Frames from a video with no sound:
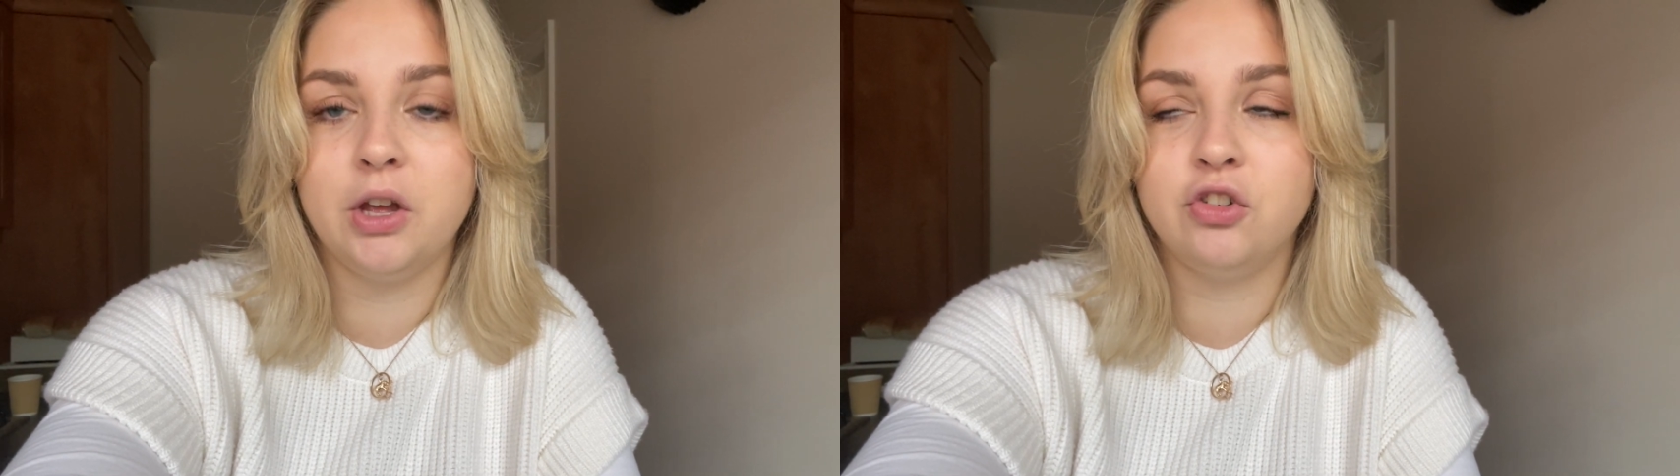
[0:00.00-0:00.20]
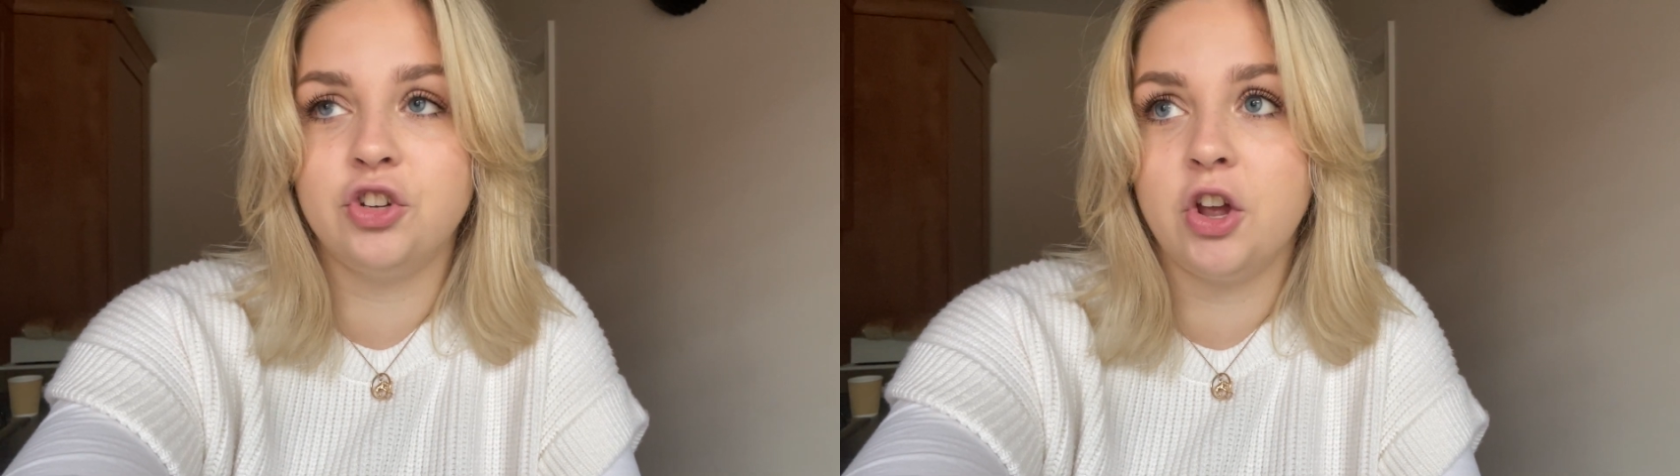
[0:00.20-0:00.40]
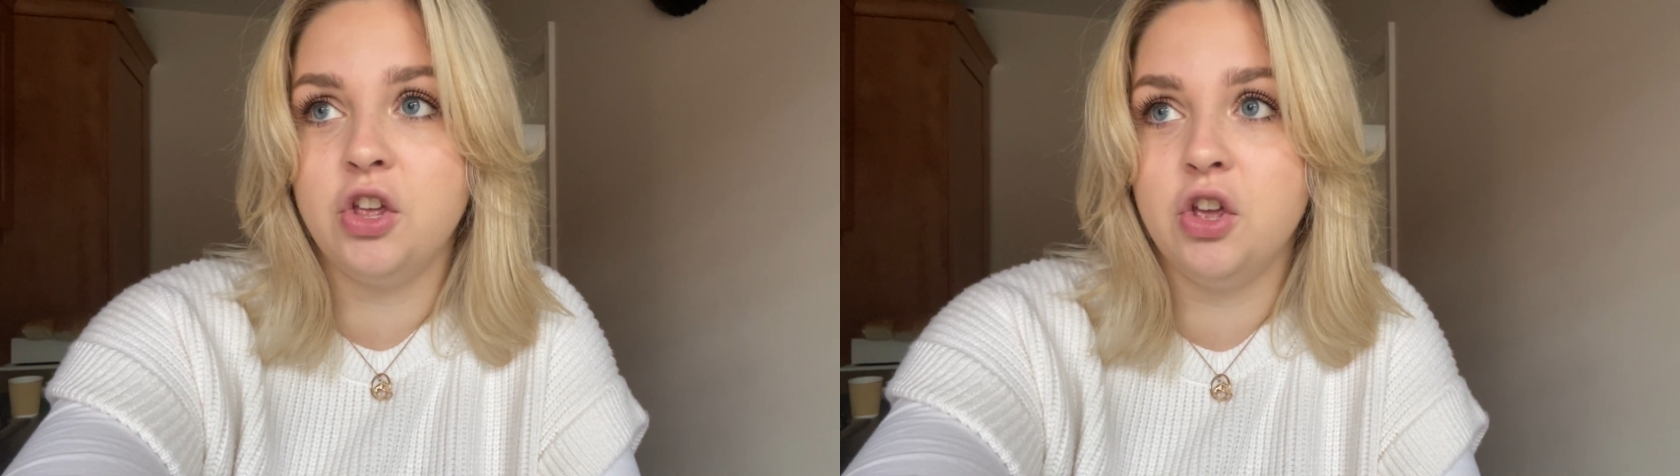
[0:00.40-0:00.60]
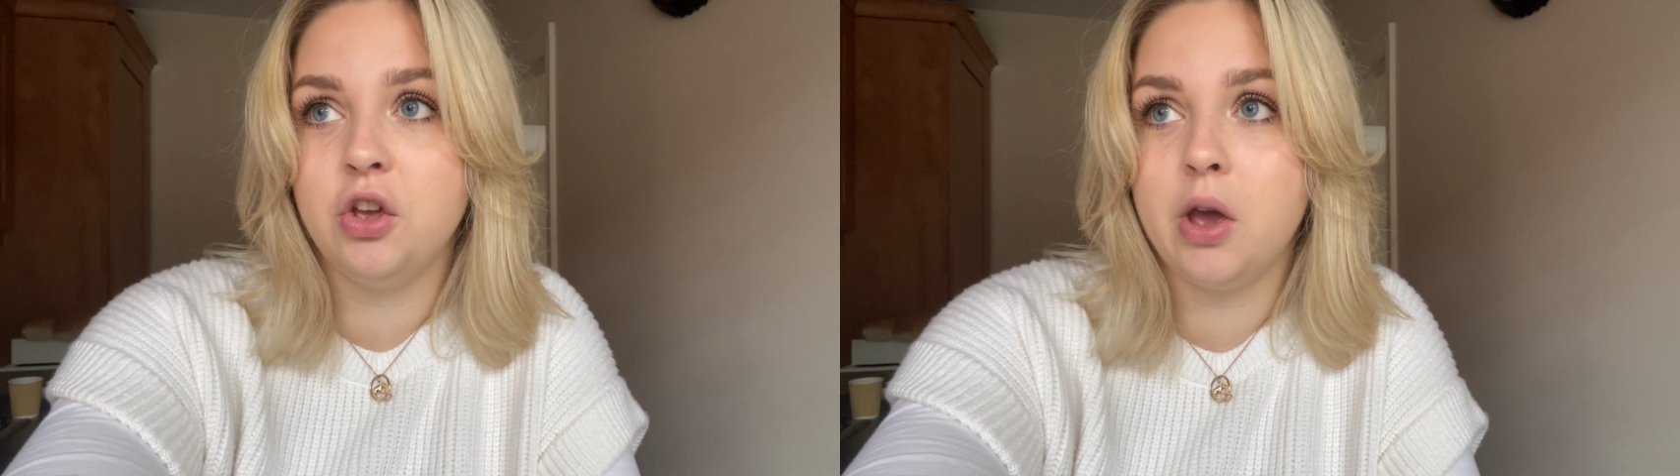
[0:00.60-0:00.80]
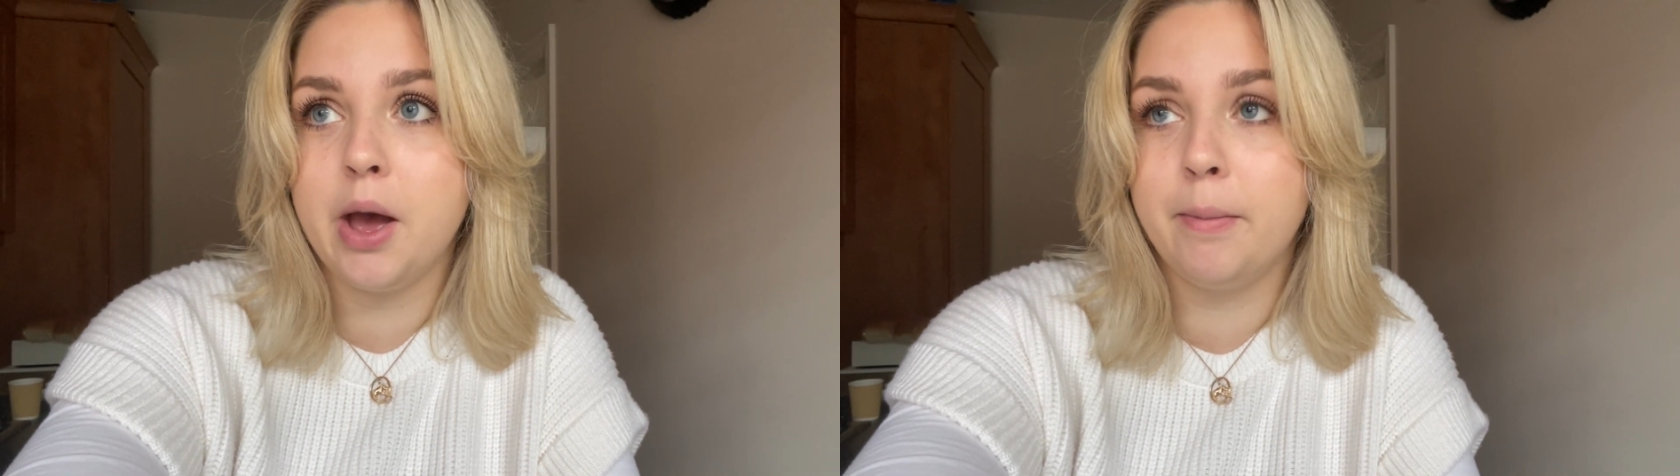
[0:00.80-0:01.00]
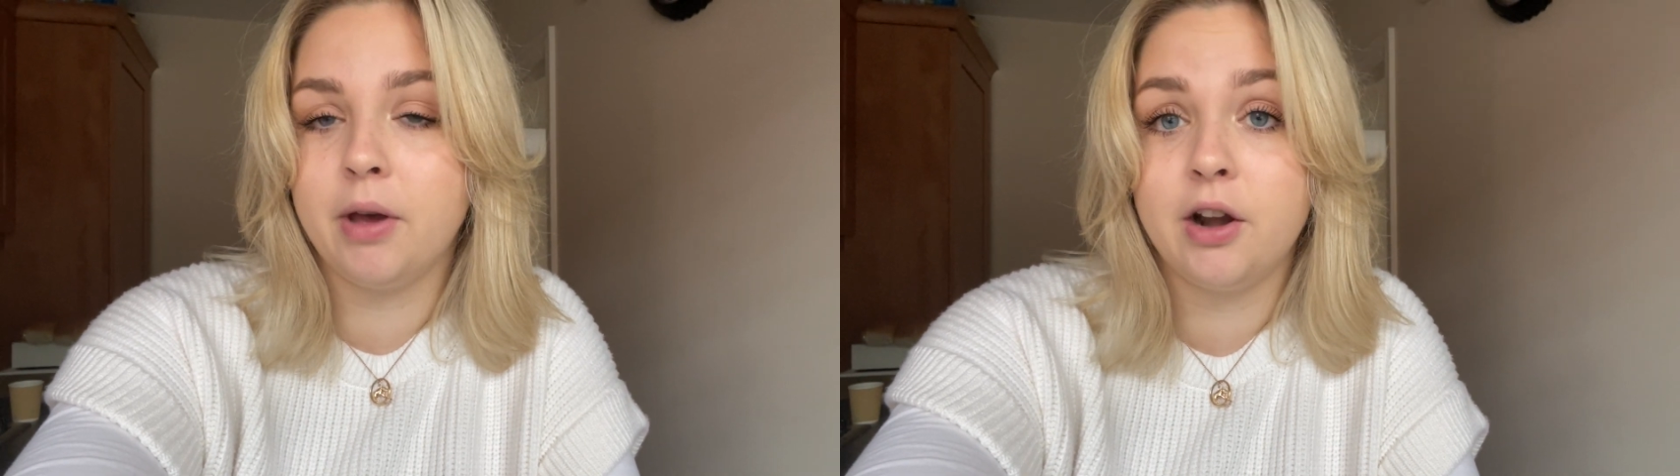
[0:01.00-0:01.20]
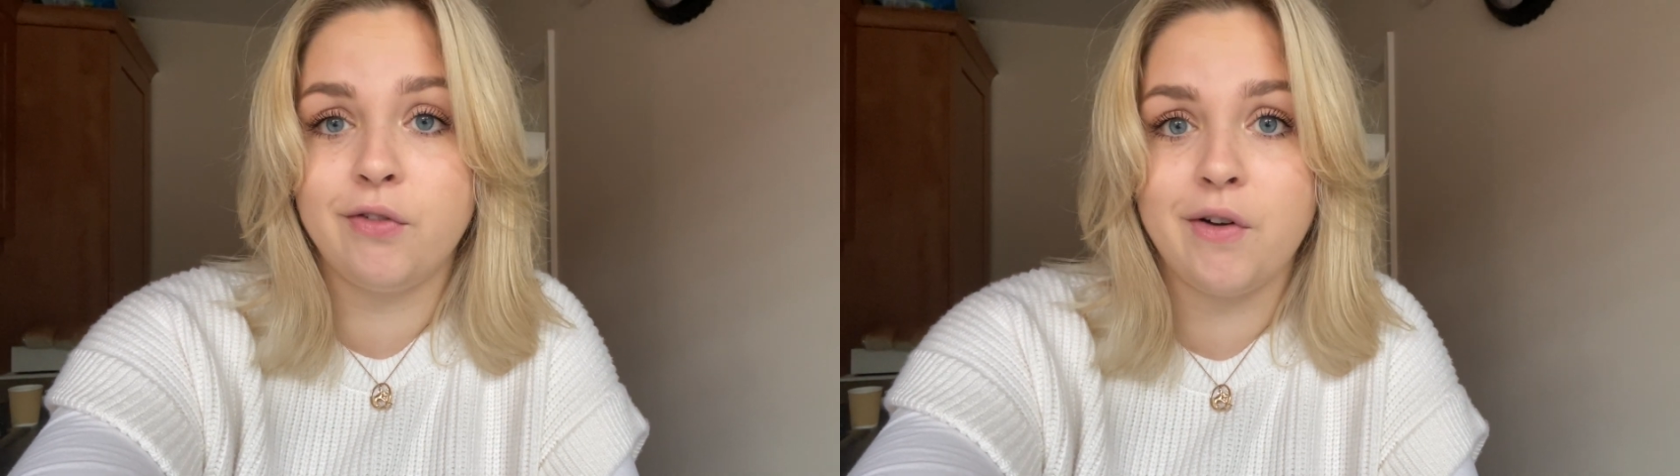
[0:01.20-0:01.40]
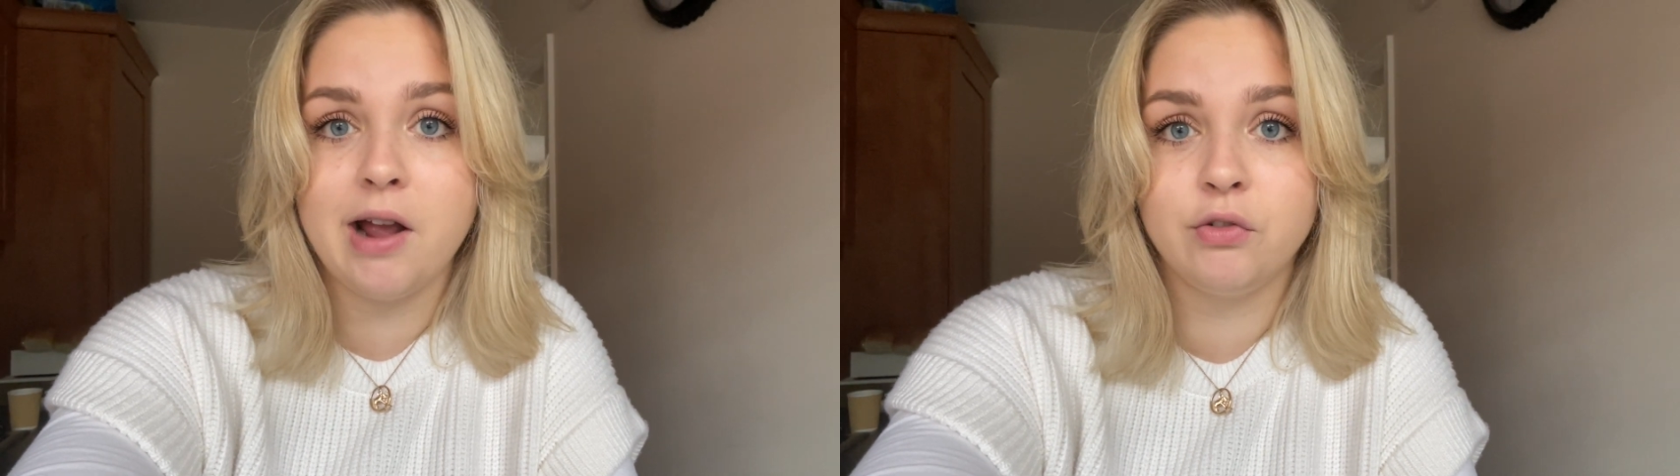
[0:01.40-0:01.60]
and show you um, kind of
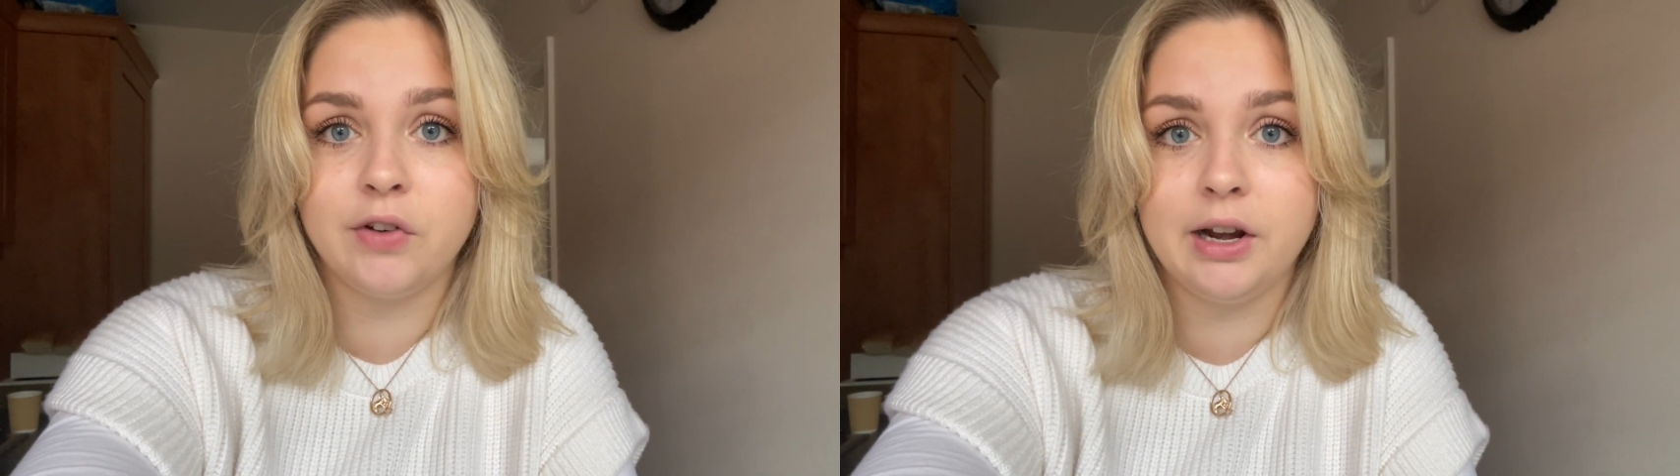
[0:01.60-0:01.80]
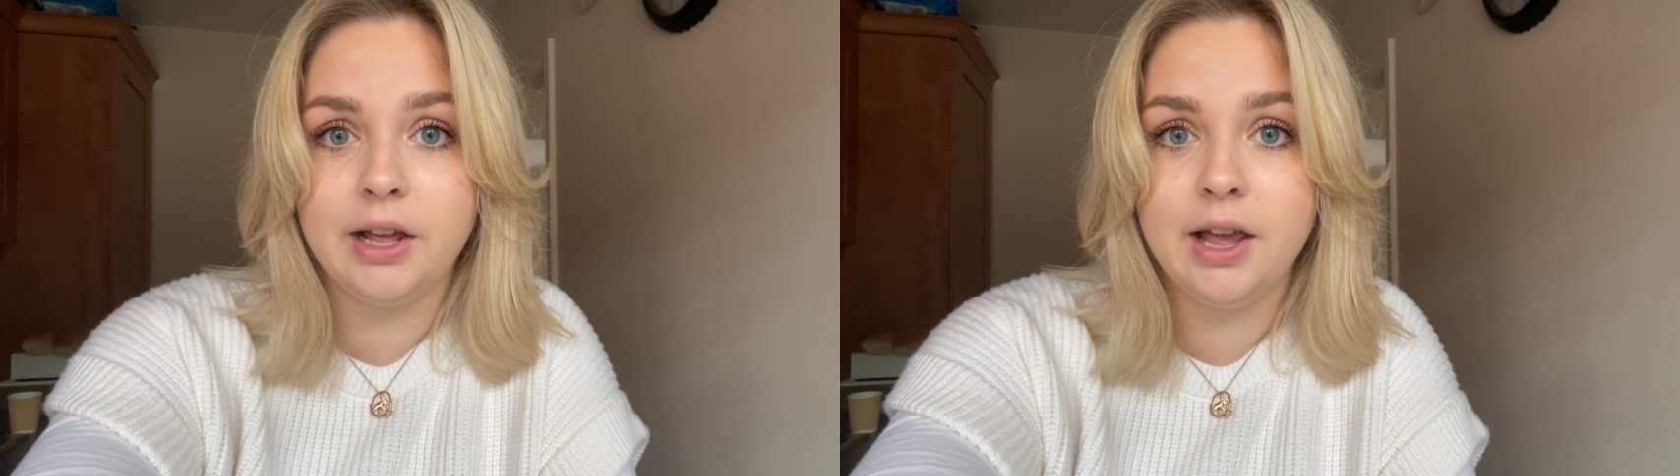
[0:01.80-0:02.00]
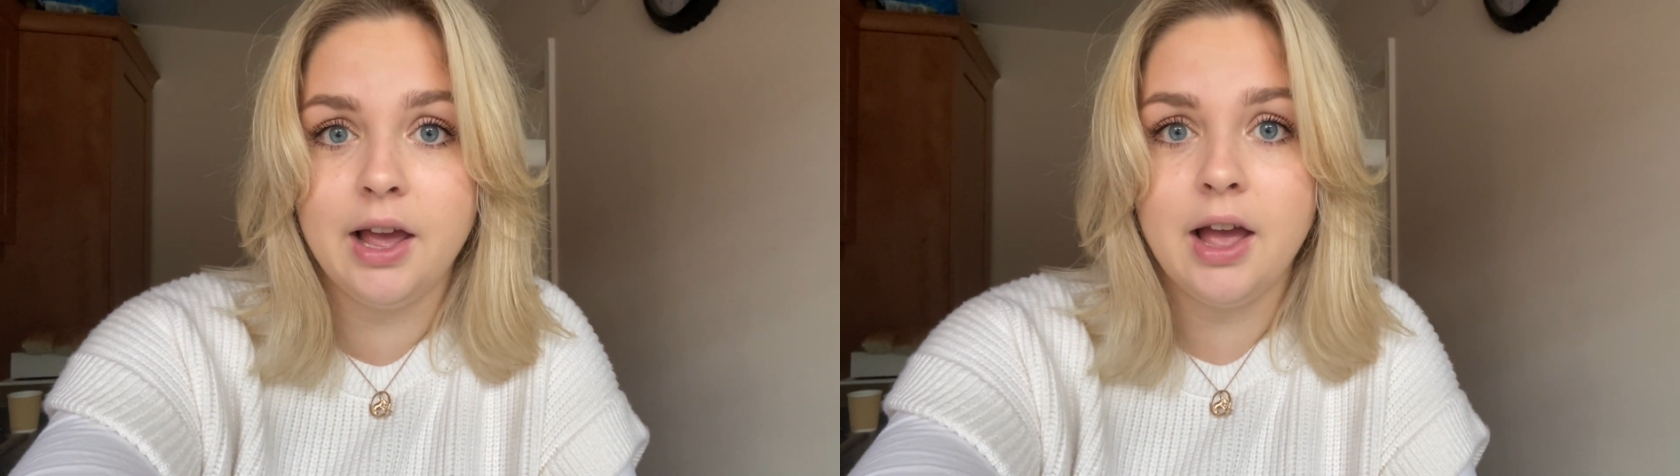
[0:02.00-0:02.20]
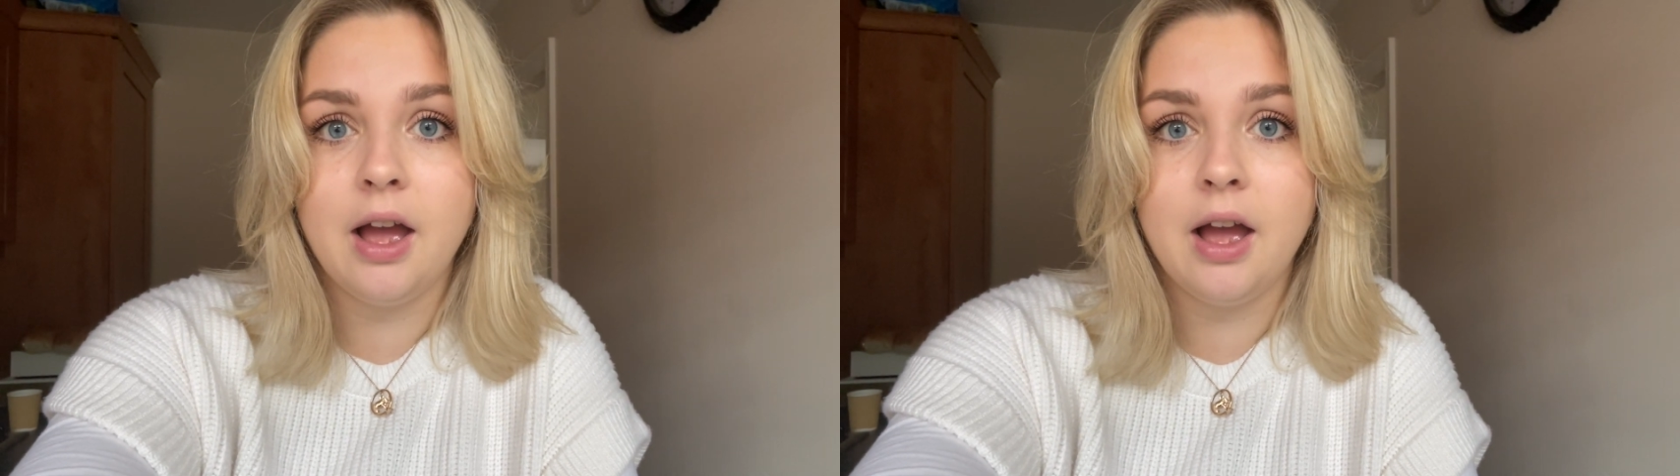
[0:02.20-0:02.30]
around really.